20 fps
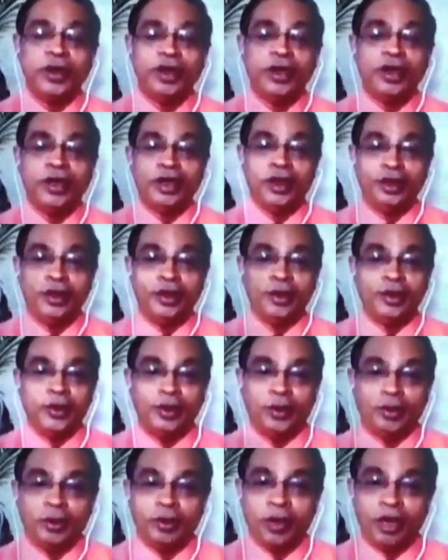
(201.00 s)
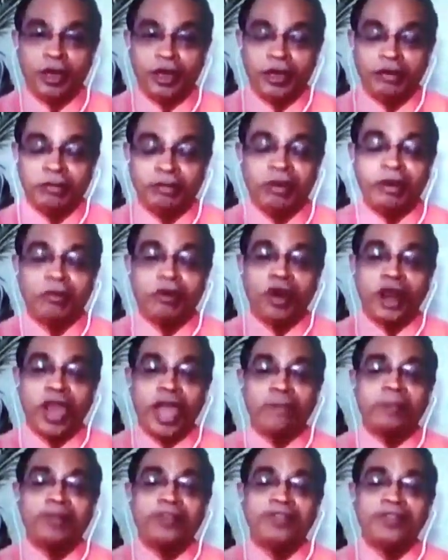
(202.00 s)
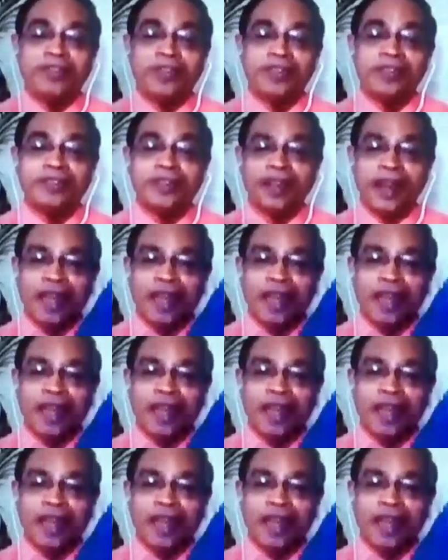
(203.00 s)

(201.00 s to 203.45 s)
No. What happens is,